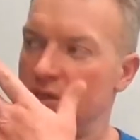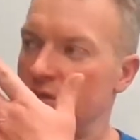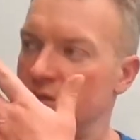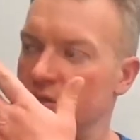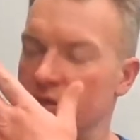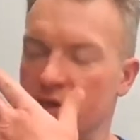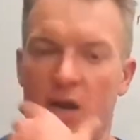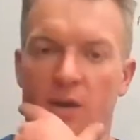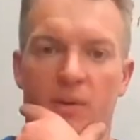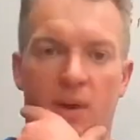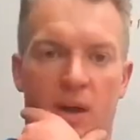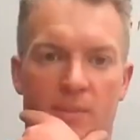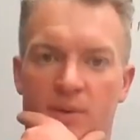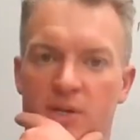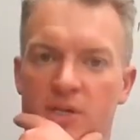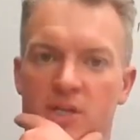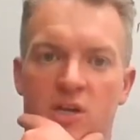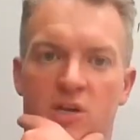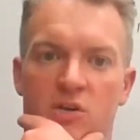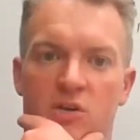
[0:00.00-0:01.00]
You know how many
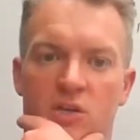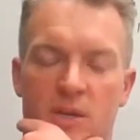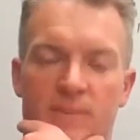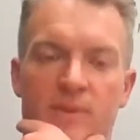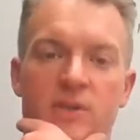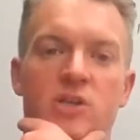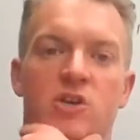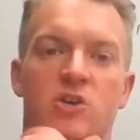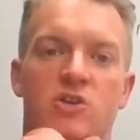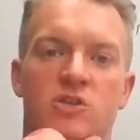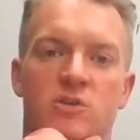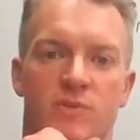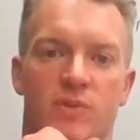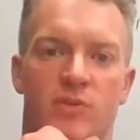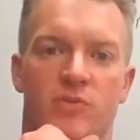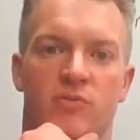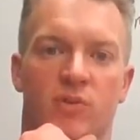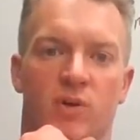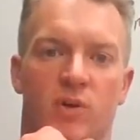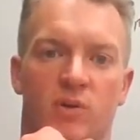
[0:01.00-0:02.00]
years you've been
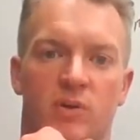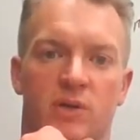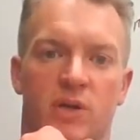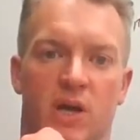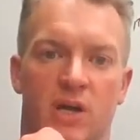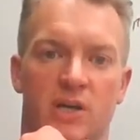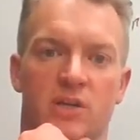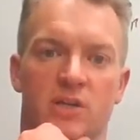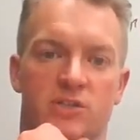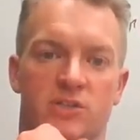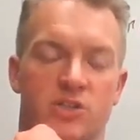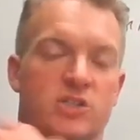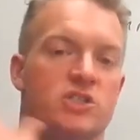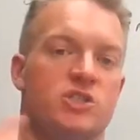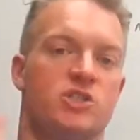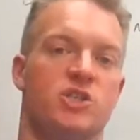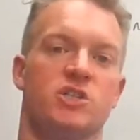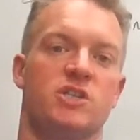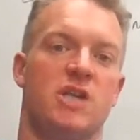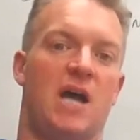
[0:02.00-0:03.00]
throwing
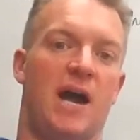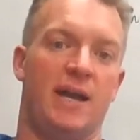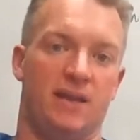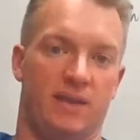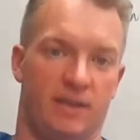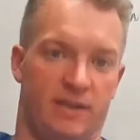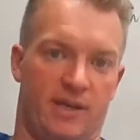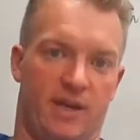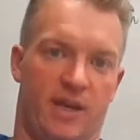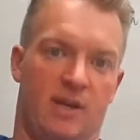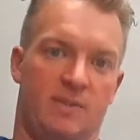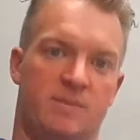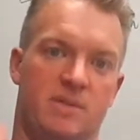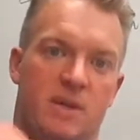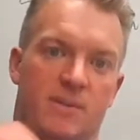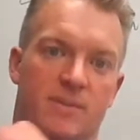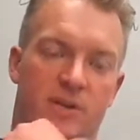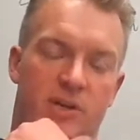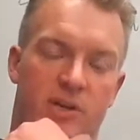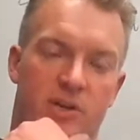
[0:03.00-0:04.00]
just Highland games?
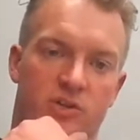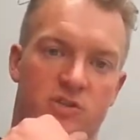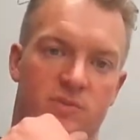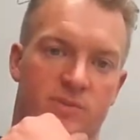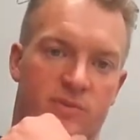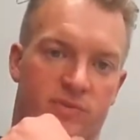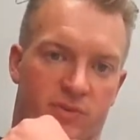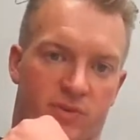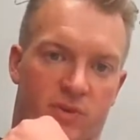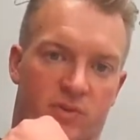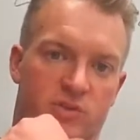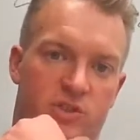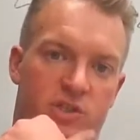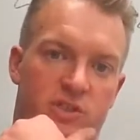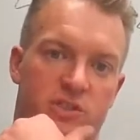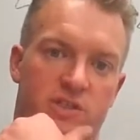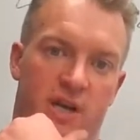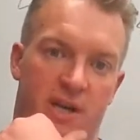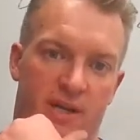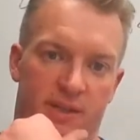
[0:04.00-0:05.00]
How many years you've been throwing
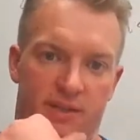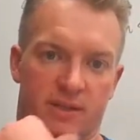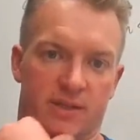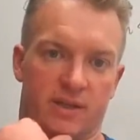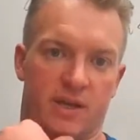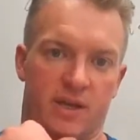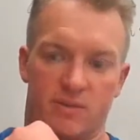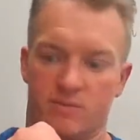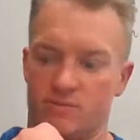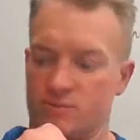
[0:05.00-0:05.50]
just Highland?